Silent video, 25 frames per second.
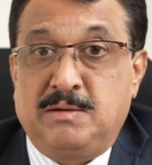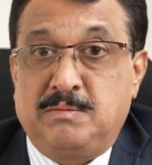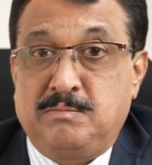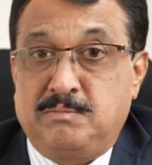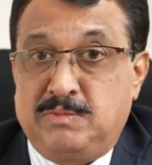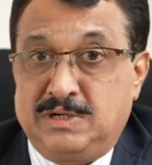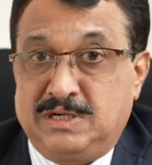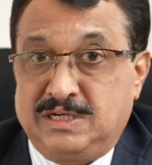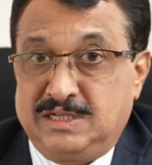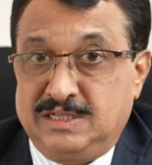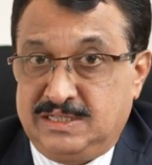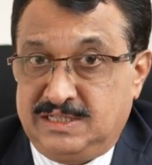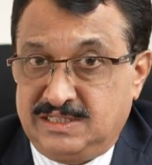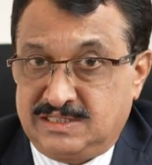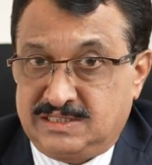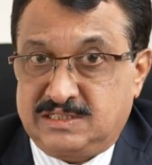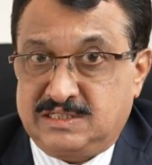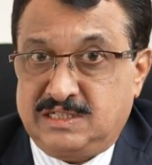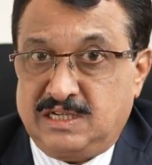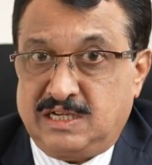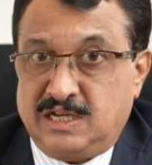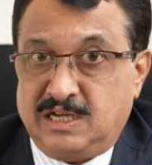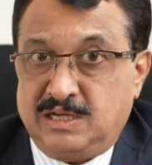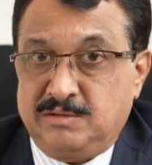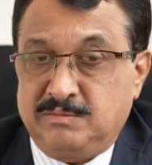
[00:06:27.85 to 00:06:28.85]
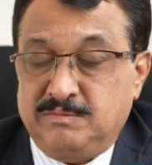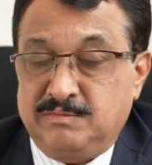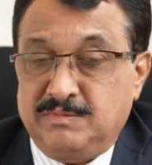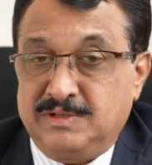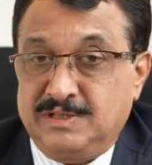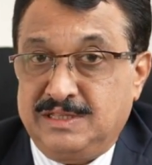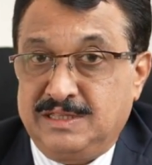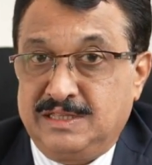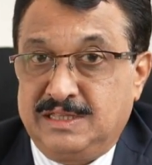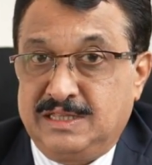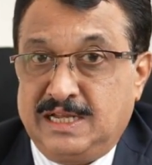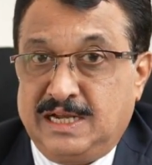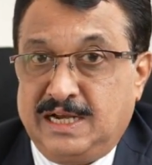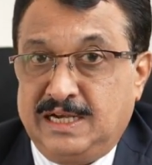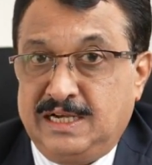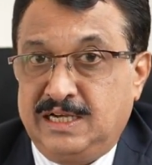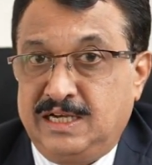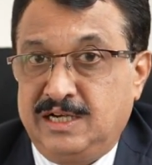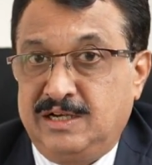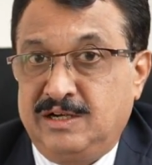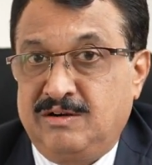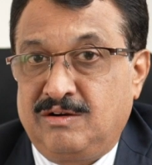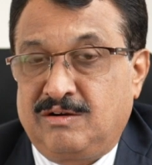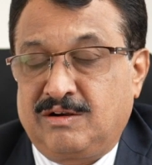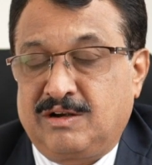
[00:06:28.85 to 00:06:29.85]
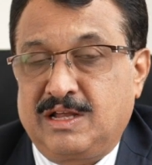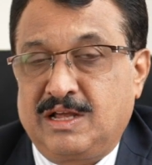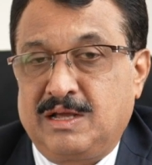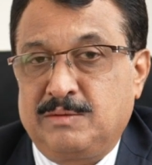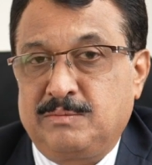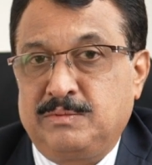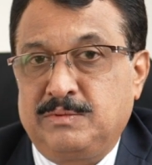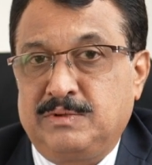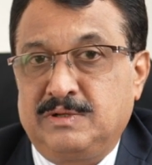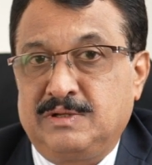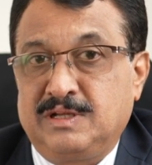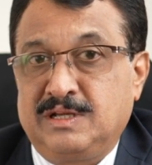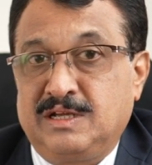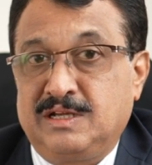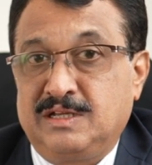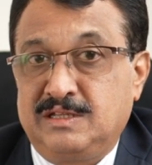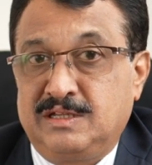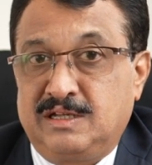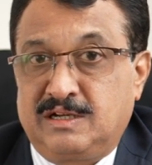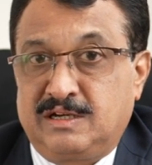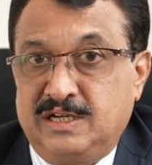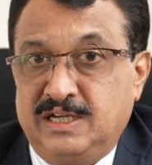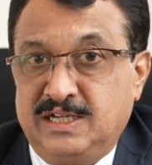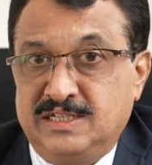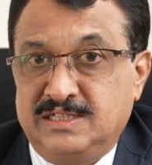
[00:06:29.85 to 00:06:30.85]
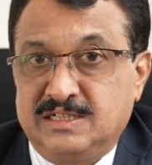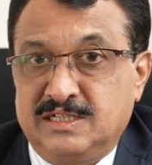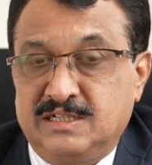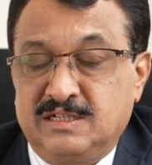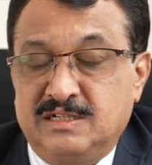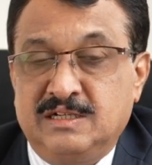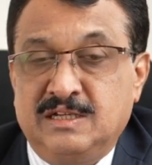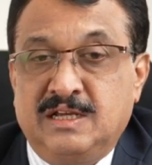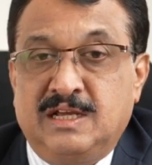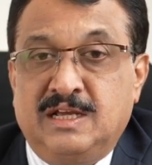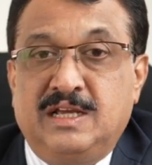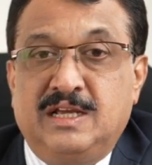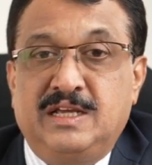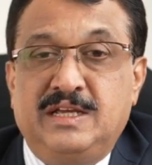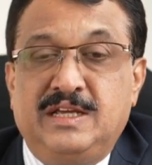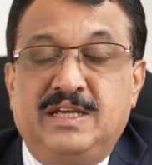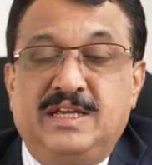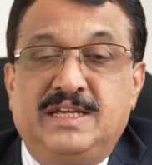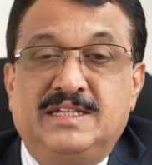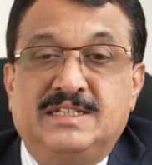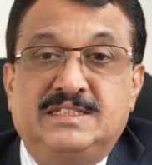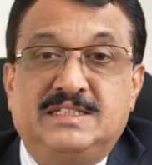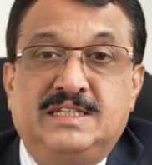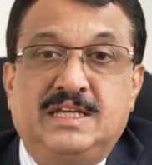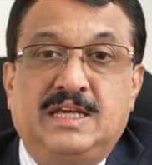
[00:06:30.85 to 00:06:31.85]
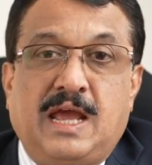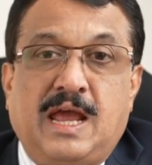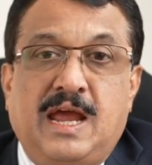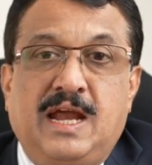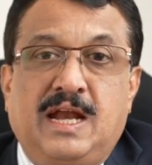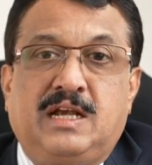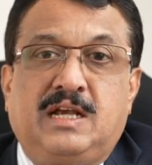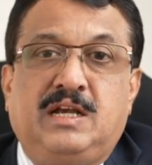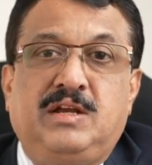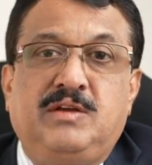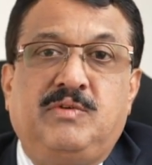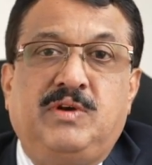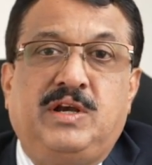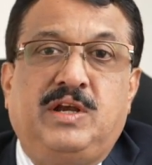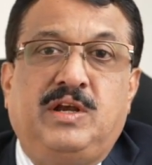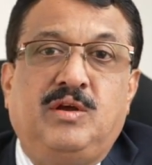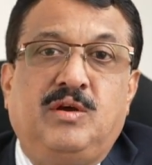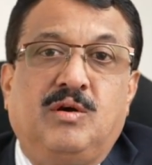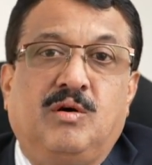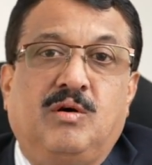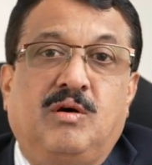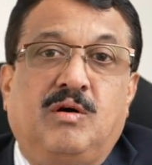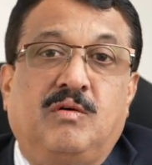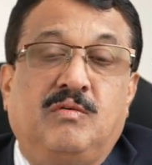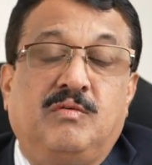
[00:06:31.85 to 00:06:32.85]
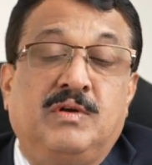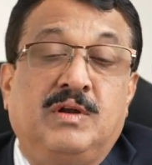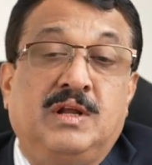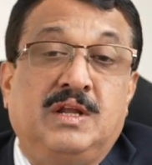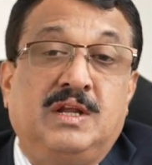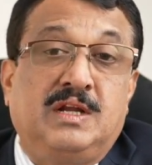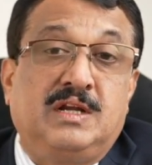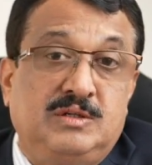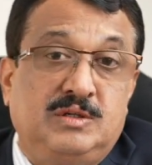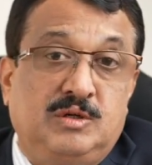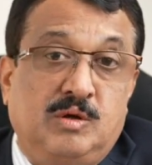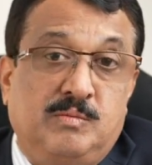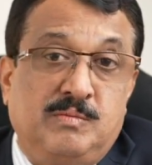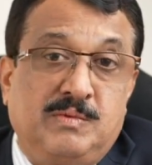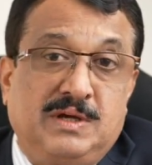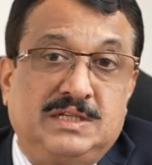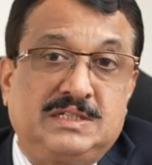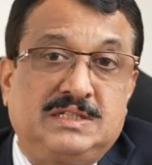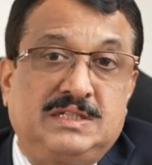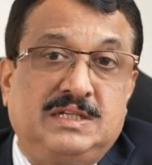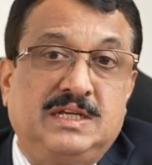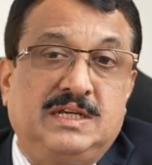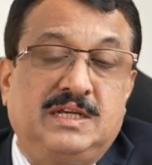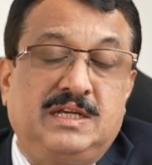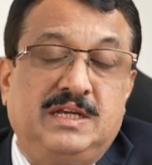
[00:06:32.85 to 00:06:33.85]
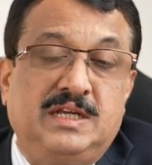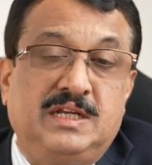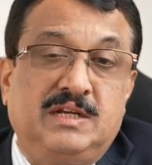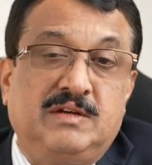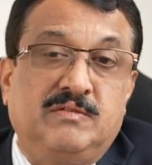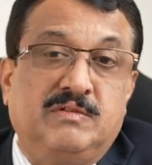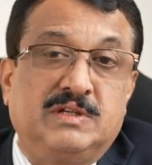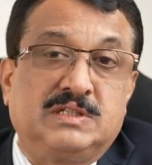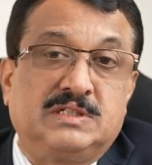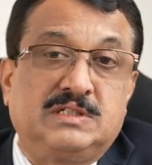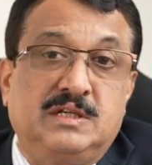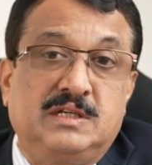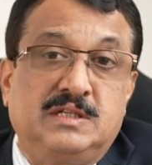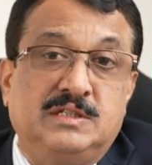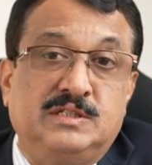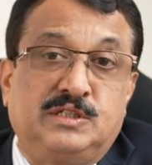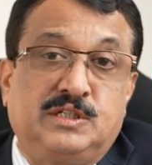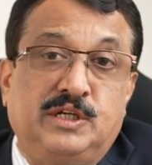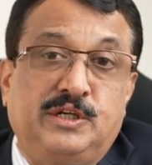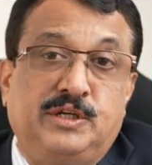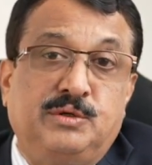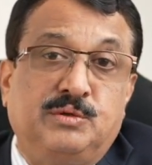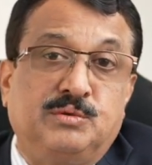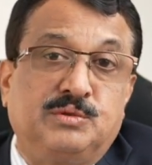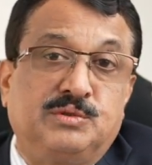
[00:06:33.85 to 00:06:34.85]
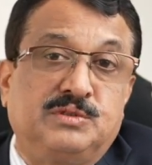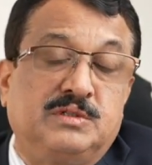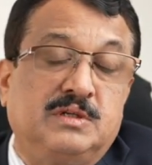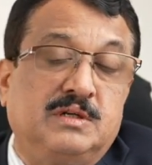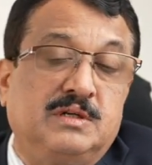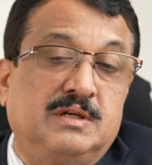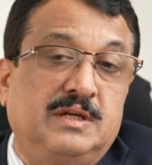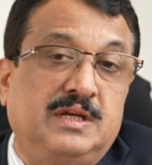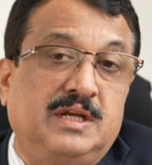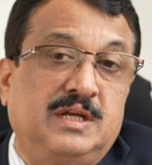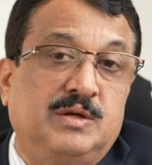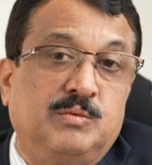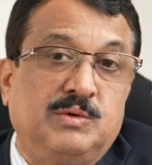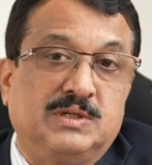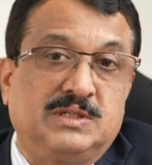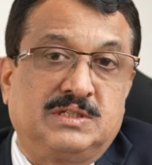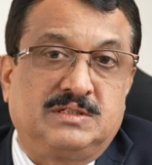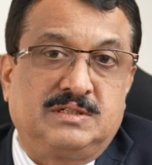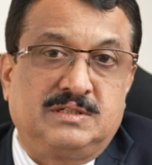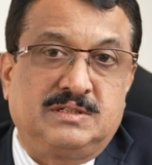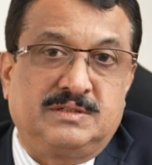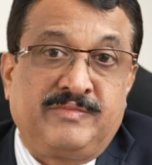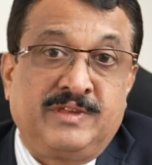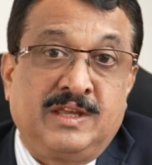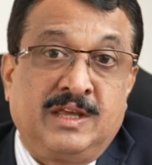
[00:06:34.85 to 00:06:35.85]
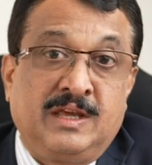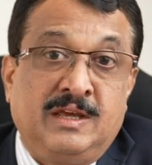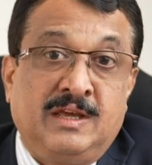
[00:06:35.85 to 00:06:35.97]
But this time, that did not happen. The reason is the activity of domestic institutional investors.